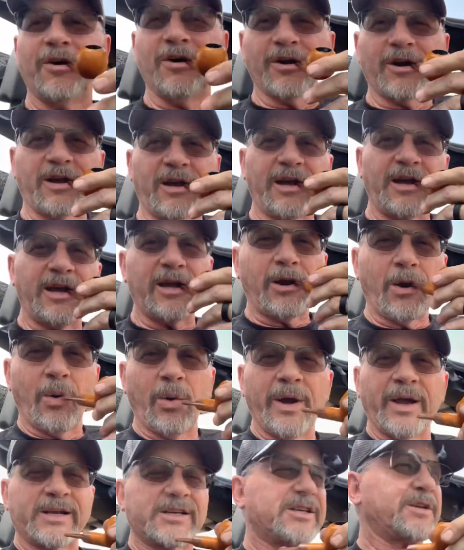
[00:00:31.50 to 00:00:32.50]
took a
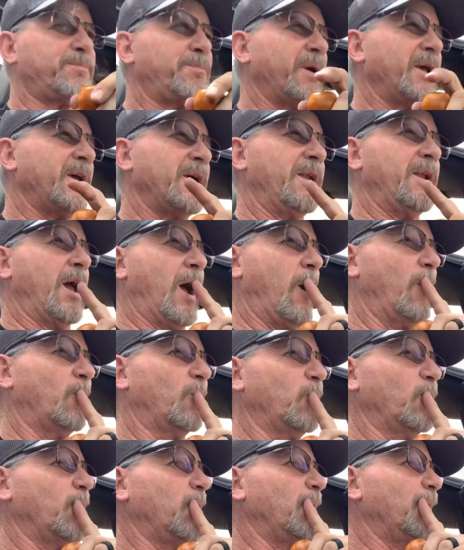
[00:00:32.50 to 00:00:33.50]
quick spin
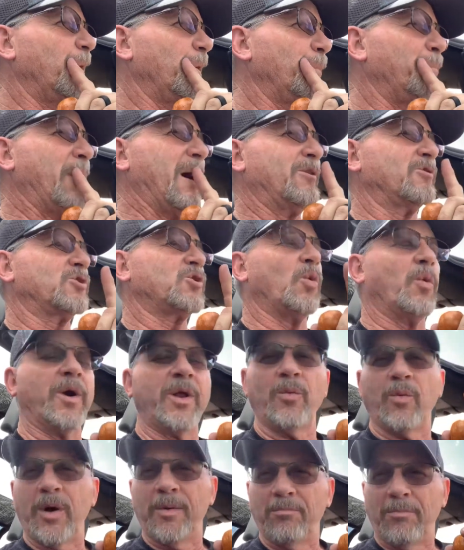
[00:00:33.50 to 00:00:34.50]
out about
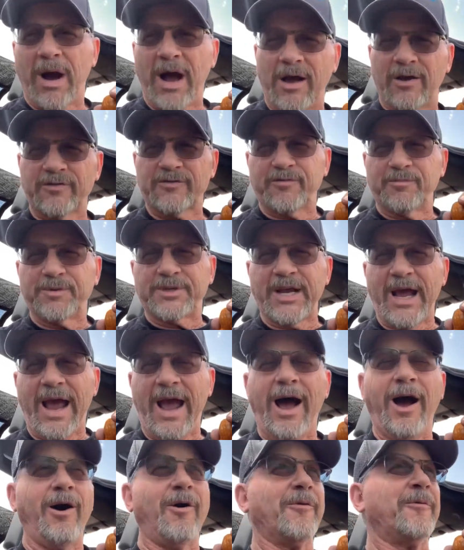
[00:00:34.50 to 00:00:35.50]
21 miles from
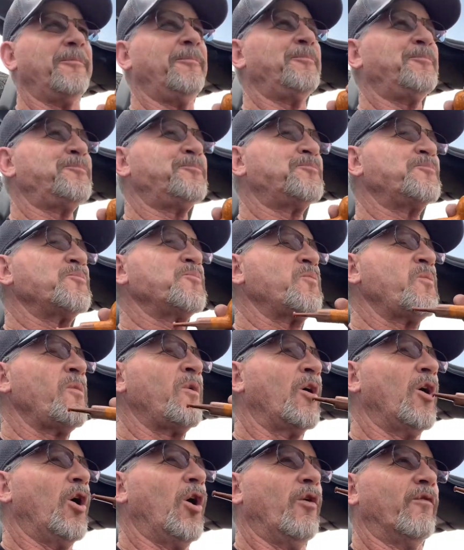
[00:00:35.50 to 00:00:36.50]
town
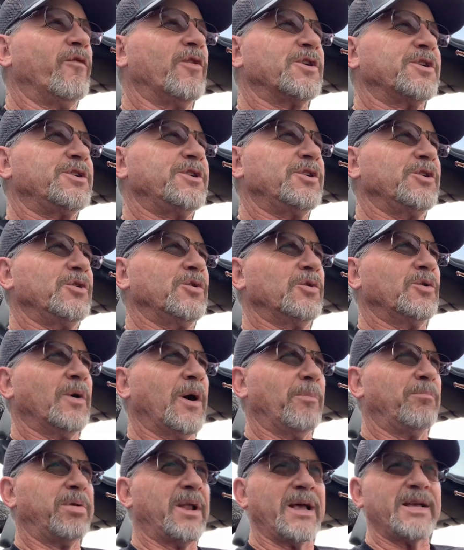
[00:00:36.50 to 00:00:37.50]
over to
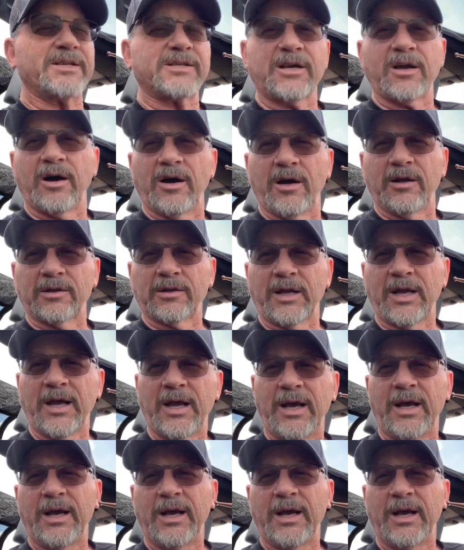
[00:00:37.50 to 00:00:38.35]
a place called